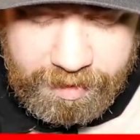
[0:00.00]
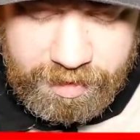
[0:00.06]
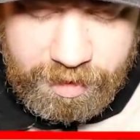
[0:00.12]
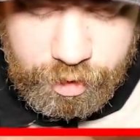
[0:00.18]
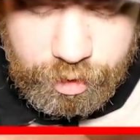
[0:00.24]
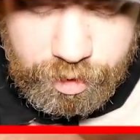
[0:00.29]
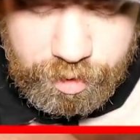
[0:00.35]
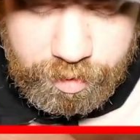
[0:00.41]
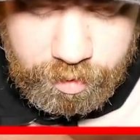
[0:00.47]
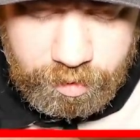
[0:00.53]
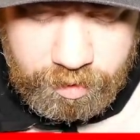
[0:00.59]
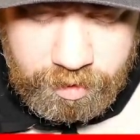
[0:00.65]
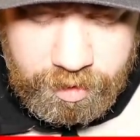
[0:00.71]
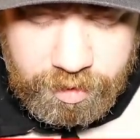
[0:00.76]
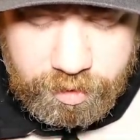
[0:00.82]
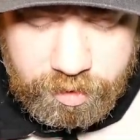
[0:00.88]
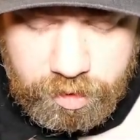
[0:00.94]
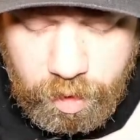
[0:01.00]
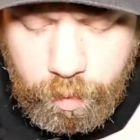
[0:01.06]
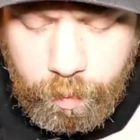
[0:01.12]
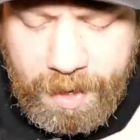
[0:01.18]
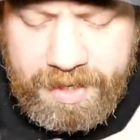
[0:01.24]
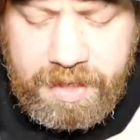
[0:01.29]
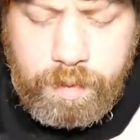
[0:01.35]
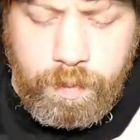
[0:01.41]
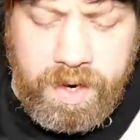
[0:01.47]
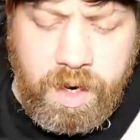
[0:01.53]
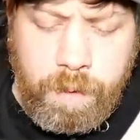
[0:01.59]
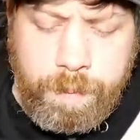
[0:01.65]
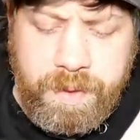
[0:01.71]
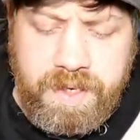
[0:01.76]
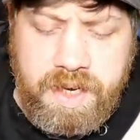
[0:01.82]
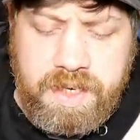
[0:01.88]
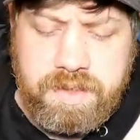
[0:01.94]
edition. So when he went
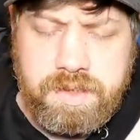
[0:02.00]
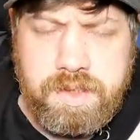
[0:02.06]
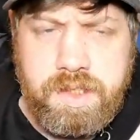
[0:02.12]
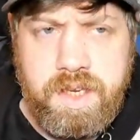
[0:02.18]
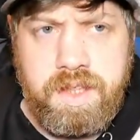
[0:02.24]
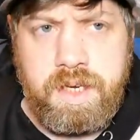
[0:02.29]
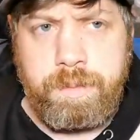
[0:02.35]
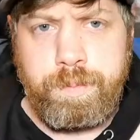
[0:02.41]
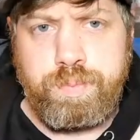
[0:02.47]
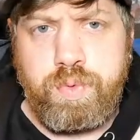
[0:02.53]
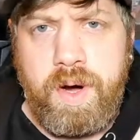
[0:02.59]
up against, I think,